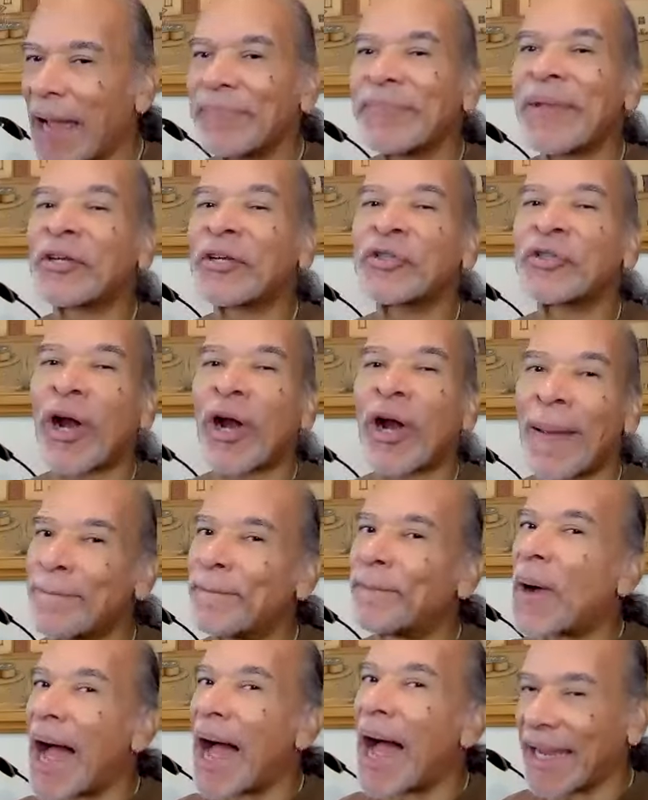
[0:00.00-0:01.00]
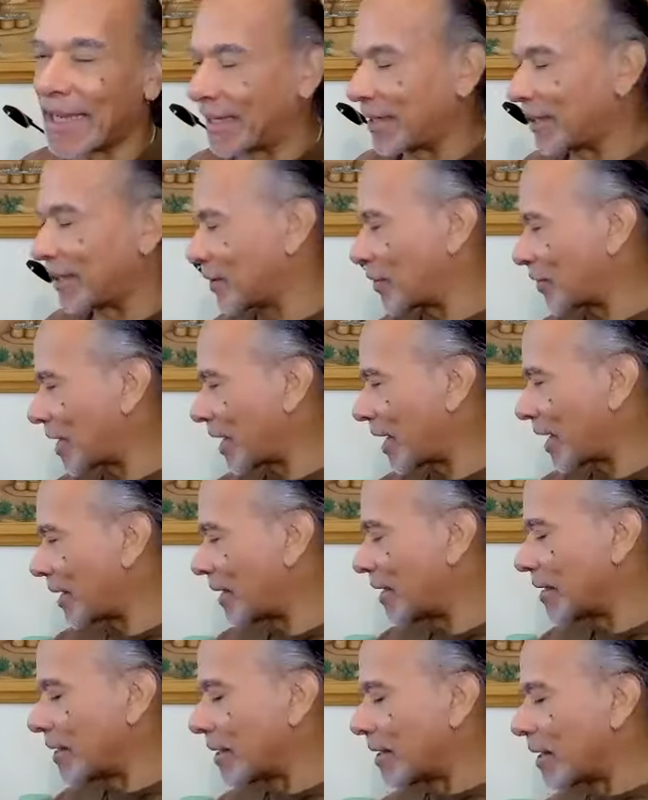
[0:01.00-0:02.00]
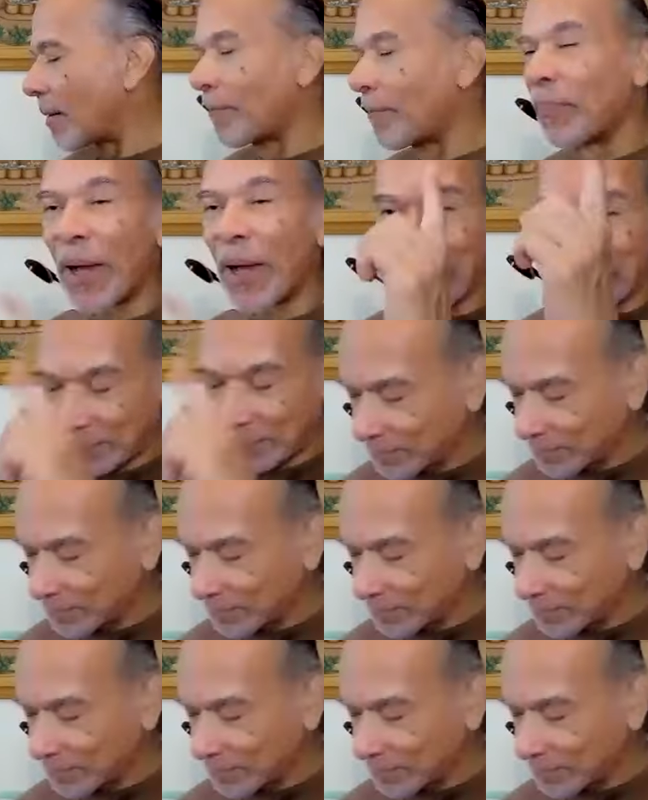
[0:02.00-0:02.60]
I'm not sure I buy it. Okay, but